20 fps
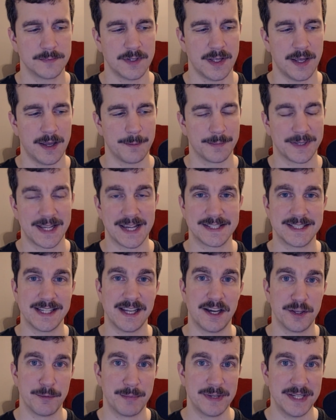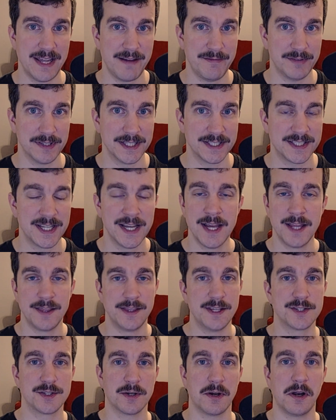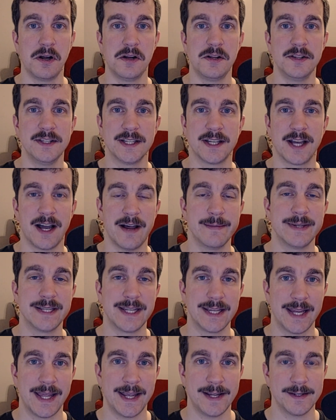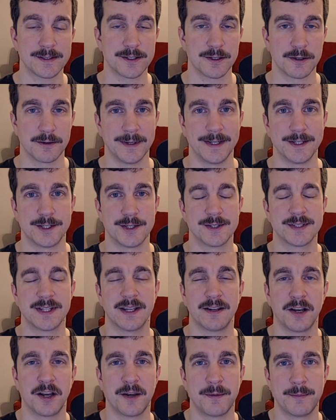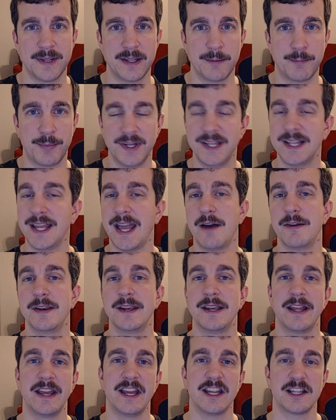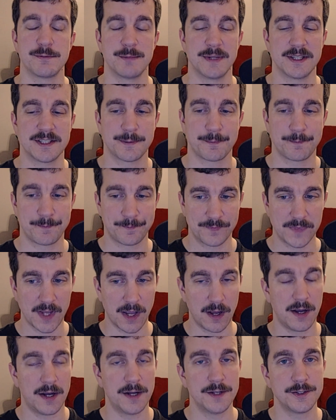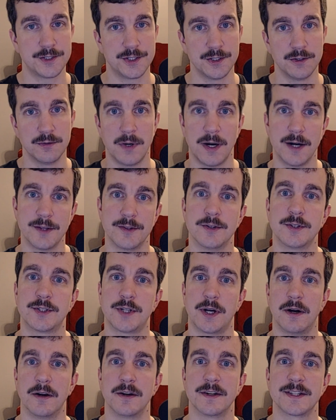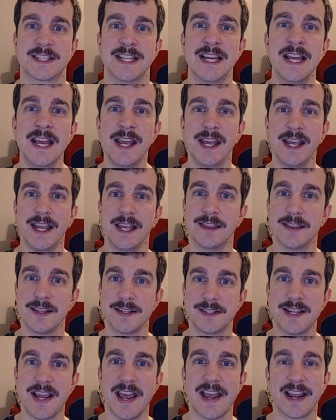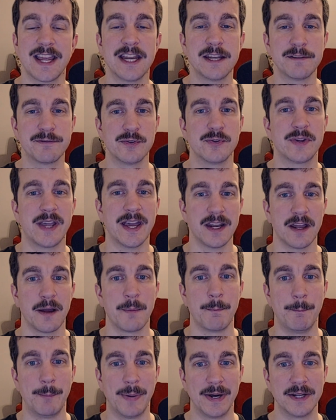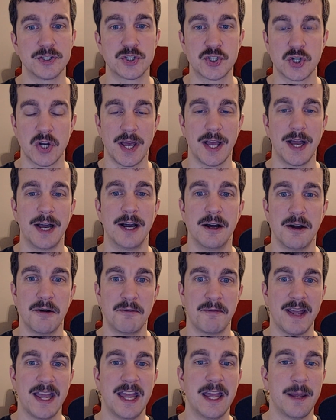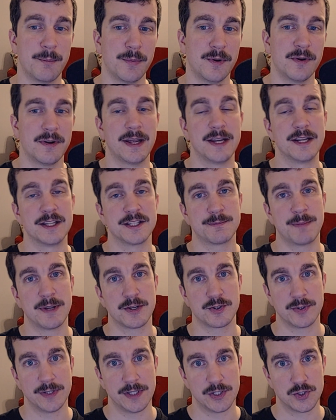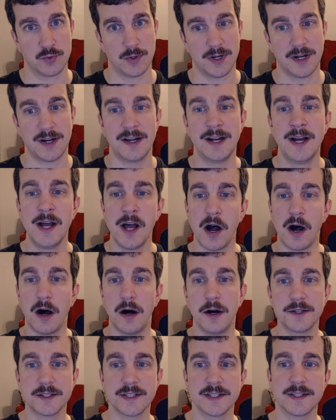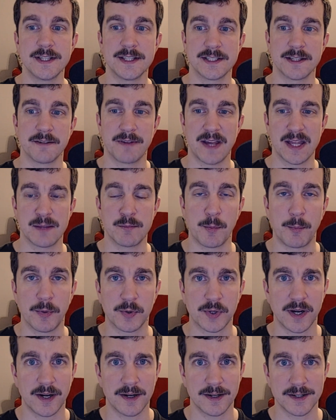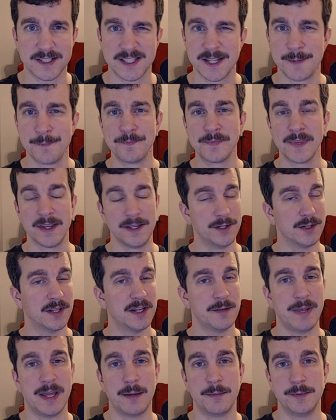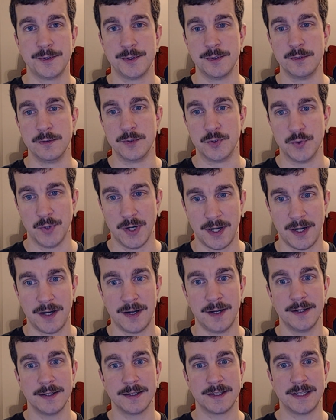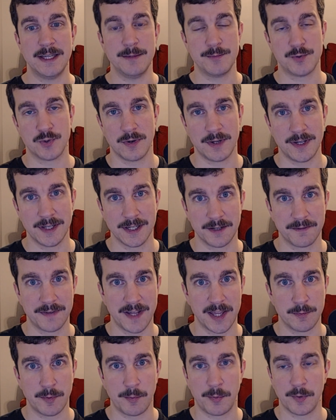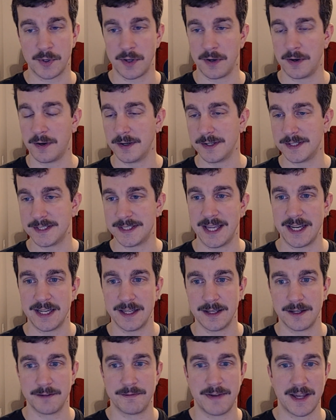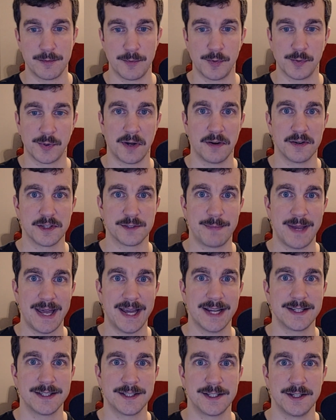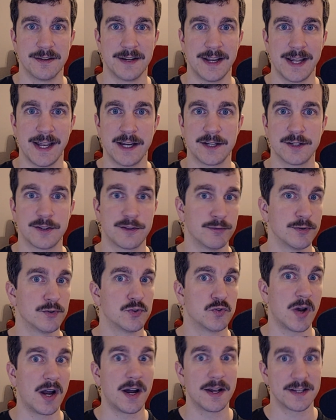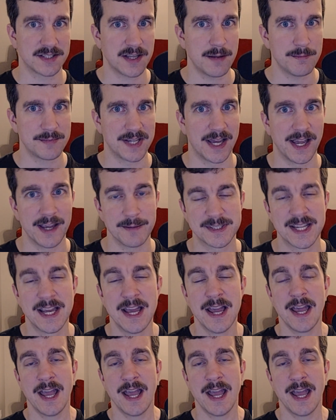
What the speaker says: Cassiel the Benevolent. These are all the common enhancer creatures that are going to be putting out enhancements onto other cards in the deck. And if you get a bunch of Aember, and especially draw, onto these Unfathomable cards, you're going to be able to keep drawing Unfathomable cards, getting Unfathomable cards back into your hand through draw sometimes.